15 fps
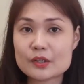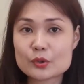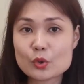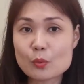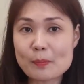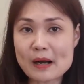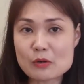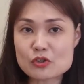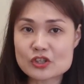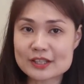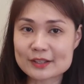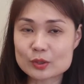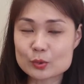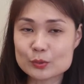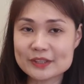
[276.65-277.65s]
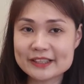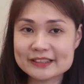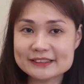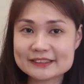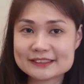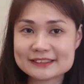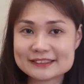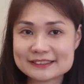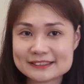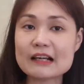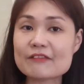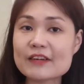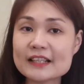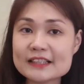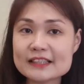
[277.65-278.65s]
No pouch included. I
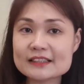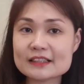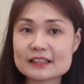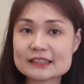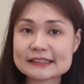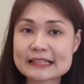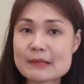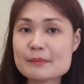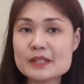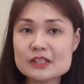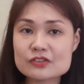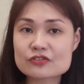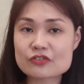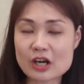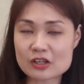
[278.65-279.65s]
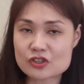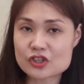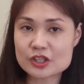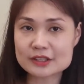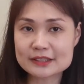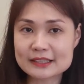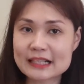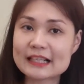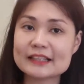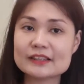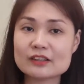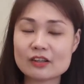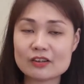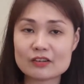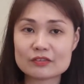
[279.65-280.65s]
find it a semi-structured
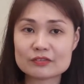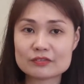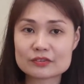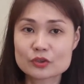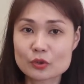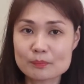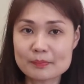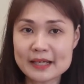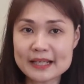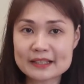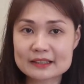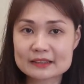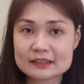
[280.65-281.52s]
kind of tote bag.